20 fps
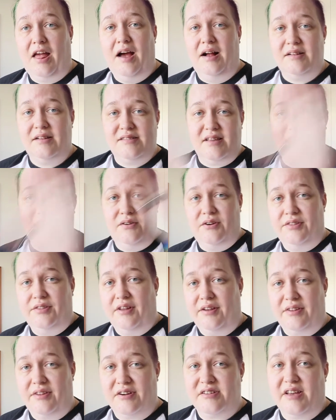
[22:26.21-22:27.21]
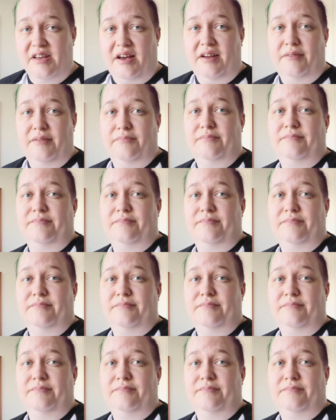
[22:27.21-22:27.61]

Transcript: I'll see you on the other side.